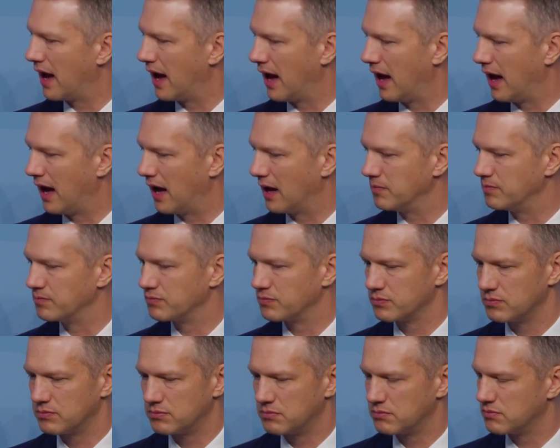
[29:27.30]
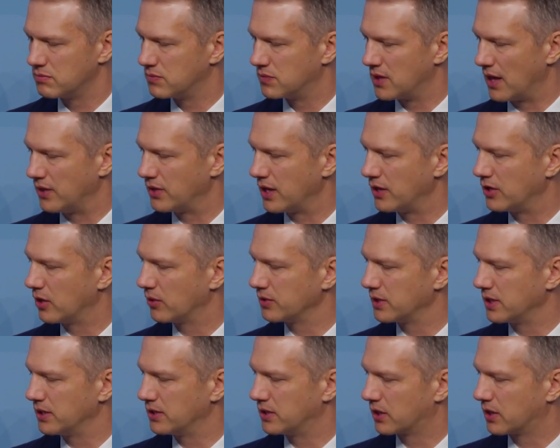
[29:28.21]
then they
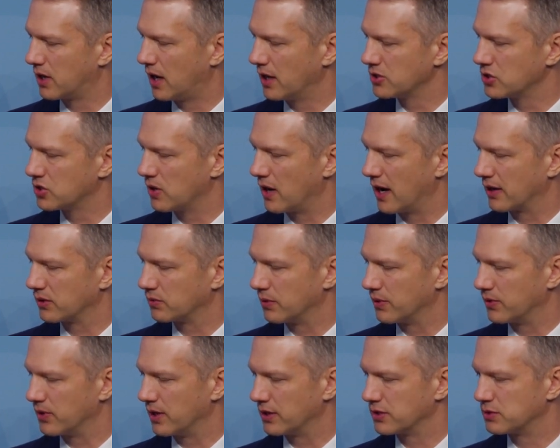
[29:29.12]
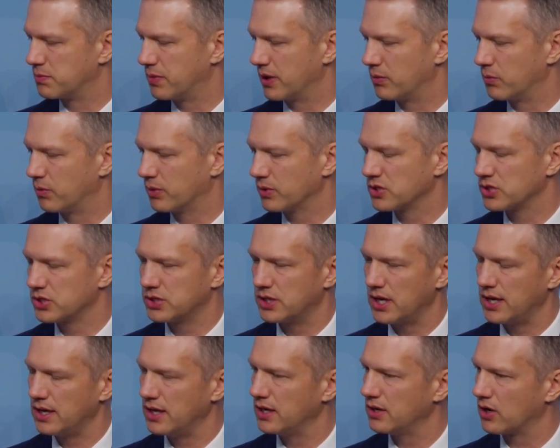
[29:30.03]
don't need to contract with us. But we're
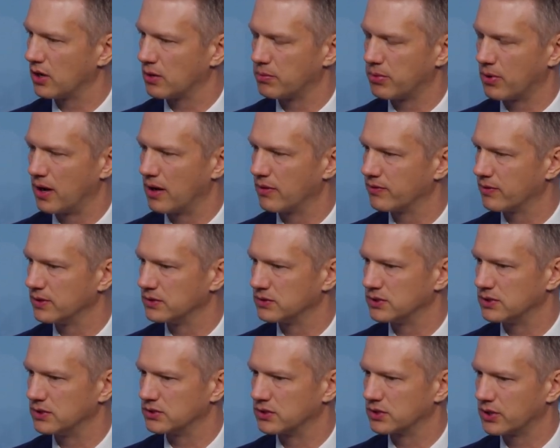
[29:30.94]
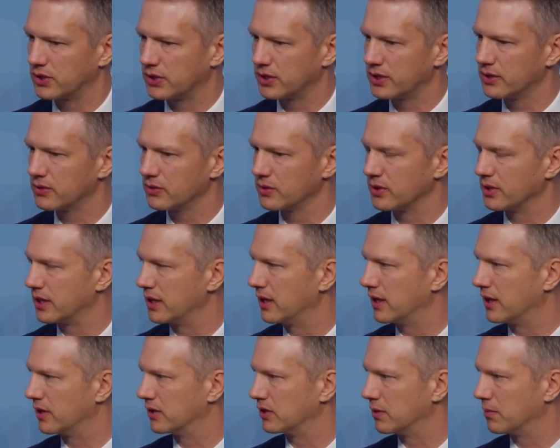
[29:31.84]
stating our preferences
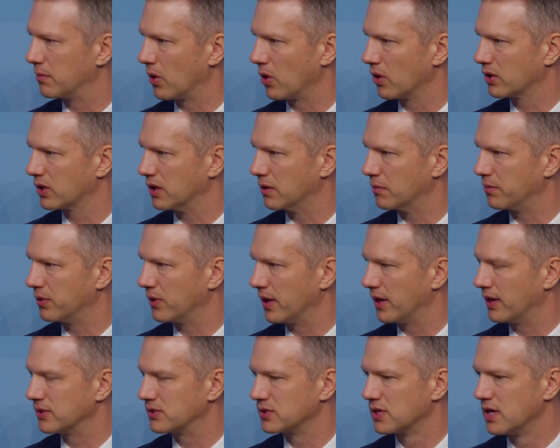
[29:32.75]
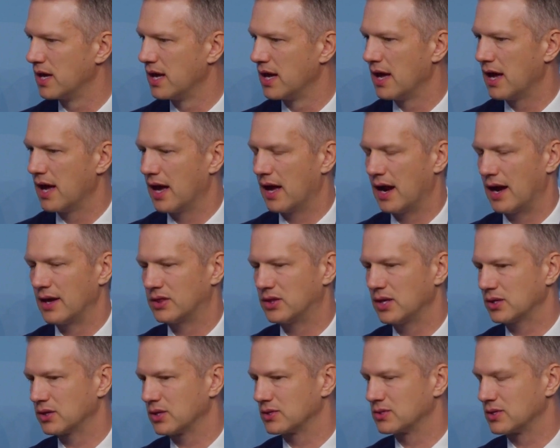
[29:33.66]
clearly in the marketplace, and I
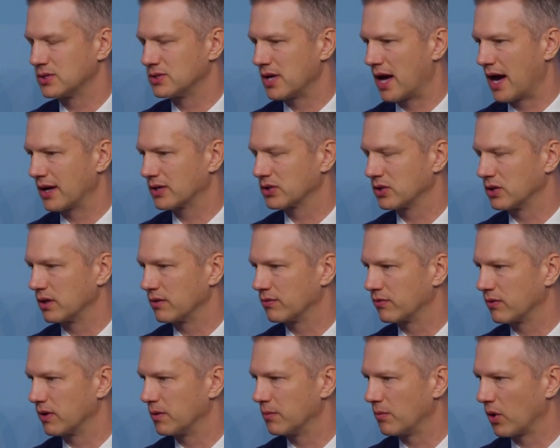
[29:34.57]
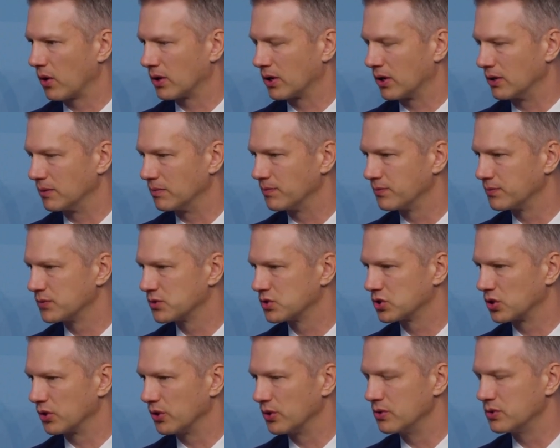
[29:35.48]
think this is actually a free market
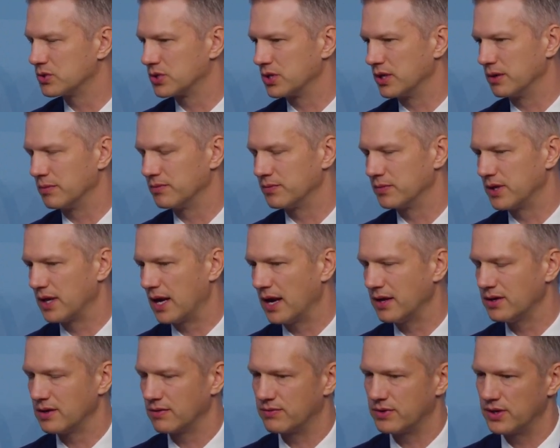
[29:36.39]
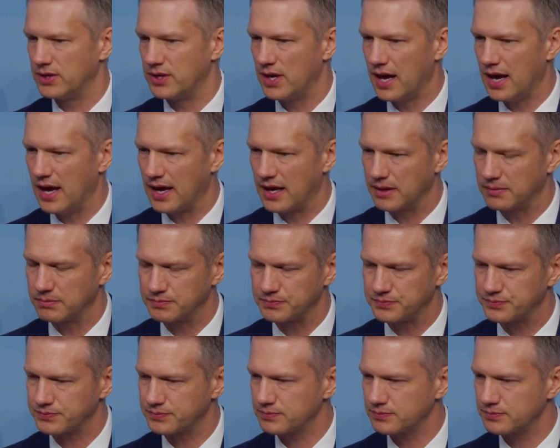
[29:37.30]
solution. At the end of the day,